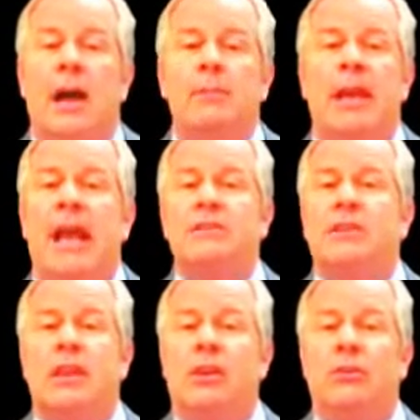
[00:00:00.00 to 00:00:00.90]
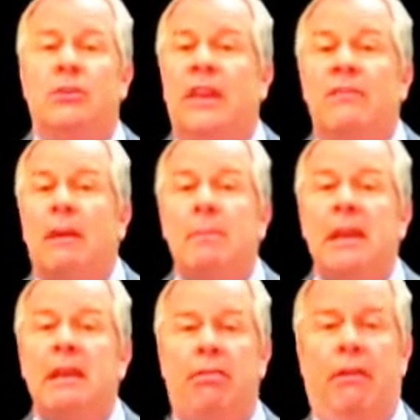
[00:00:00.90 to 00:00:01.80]
I'm not asking you to give up
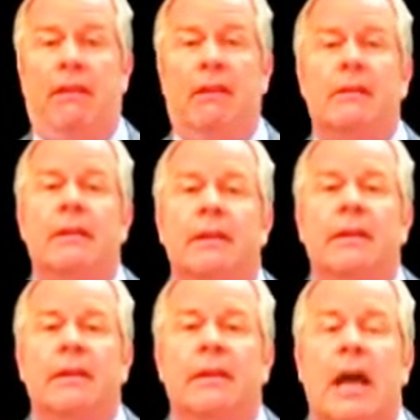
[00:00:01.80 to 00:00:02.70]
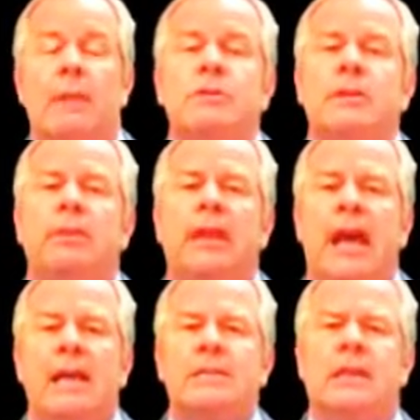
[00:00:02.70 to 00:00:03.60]
anything. I'm
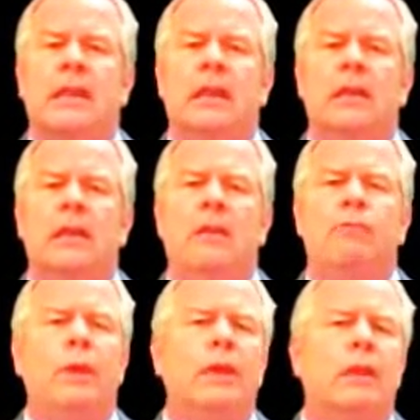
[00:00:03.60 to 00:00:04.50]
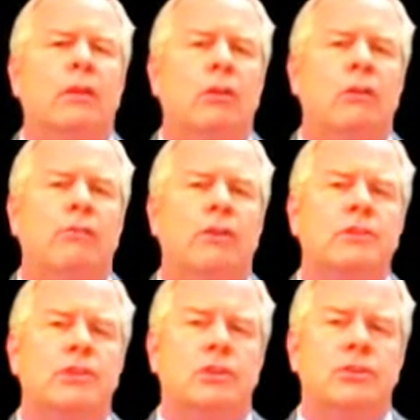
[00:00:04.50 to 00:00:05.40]
simply asking if we can look for
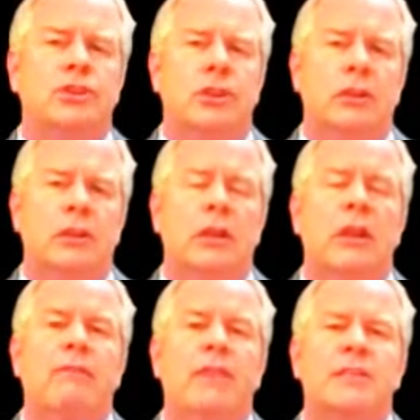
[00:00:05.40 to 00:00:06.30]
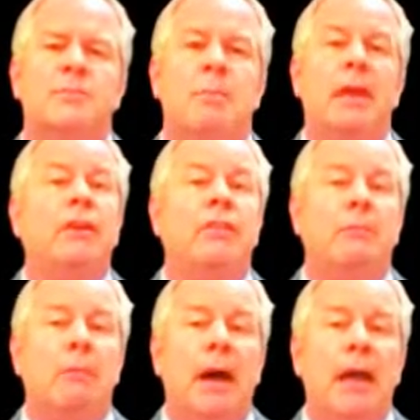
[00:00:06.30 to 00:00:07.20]
a solution that's better
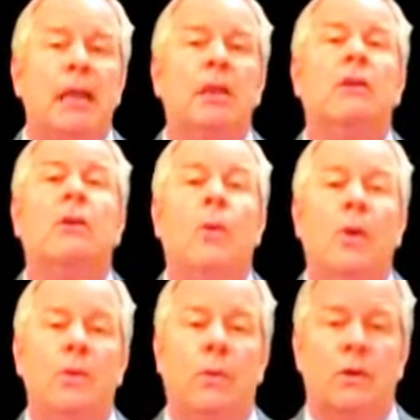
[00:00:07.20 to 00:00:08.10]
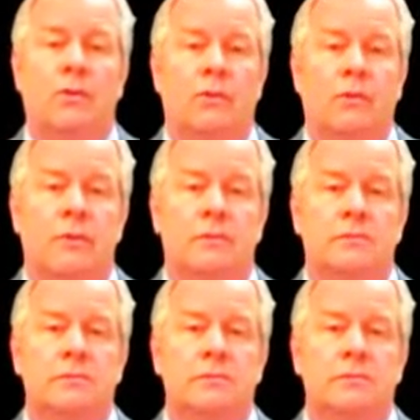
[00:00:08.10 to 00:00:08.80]
than mine or yours.